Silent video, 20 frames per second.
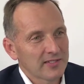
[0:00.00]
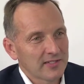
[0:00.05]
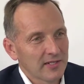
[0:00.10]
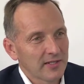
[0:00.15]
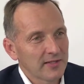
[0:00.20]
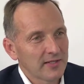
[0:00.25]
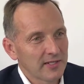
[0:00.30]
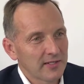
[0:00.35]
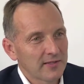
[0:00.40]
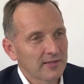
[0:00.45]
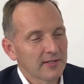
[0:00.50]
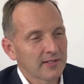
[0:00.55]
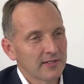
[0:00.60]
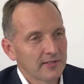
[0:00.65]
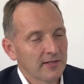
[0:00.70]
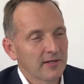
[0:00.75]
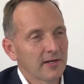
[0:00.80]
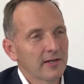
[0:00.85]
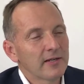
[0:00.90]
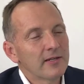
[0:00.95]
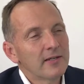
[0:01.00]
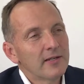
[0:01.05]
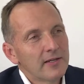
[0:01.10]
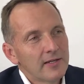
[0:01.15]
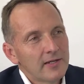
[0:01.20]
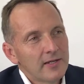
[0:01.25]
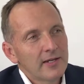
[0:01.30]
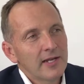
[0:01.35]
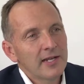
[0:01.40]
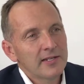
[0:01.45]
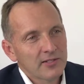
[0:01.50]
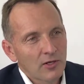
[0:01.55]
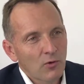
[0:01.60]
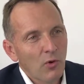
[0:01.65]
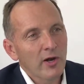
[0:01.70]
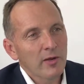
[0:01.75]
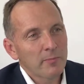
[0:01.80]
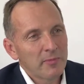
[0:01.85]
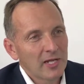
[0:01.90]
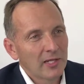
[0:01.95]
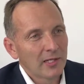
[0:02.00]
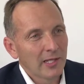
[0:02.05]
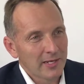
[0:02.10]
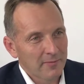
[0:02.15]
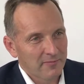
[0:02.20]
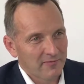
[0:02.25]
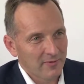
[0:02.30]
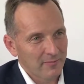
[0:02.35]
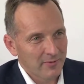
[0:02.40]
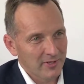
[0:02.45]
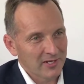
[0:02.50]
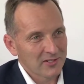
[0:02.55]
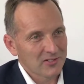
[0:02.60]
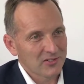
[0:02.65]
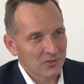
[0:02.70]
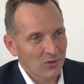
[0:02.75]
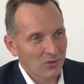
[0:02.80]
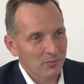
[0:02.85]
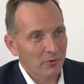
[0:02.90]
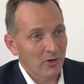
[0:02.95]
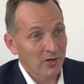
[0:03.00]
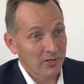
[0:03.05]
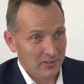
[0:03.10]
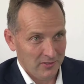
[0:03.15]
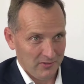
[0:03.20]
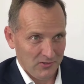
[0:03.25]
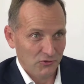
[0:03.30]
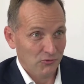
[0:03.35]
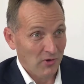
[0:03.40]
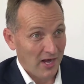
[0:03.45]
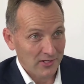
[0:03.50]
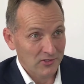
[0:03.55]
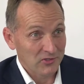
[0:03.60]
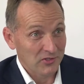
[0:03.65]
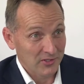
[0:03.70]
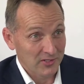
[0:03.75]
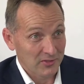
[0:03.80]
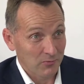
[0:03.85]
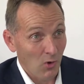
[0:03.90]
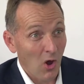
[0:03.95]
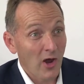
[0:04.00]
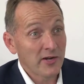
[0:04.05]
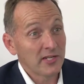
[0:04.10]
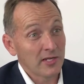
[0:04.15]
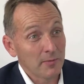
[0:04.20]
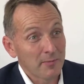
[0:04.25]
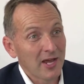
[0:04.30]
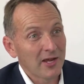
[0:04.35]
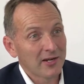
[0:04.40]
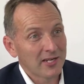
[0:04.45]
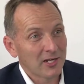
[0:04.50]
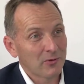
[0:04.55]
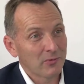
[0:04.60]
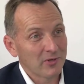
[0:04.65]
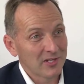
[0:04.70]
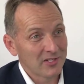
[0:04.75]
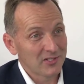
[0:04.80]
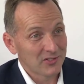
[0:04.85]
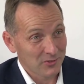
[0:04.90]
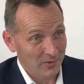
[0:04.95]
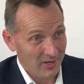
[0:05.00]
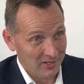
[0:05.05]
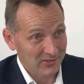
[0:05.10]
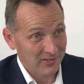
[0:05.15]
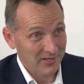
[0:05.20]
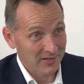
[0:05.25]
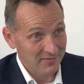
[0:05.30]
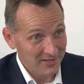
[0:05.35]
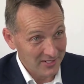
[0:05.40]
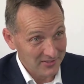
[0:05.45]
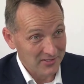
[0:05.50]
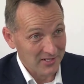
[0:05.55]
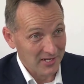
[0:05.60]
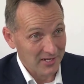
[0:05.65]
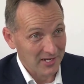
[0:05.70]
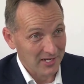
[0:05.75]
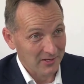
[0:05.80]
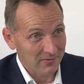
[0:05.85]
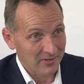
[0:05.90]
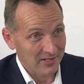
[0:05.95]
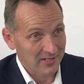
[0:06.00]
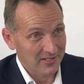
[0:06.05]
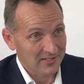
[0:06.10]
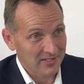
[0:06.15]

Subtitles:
I think that, you know, it's quite a big leap from being a stockbroker strategist writing about equities to actually investing in equities.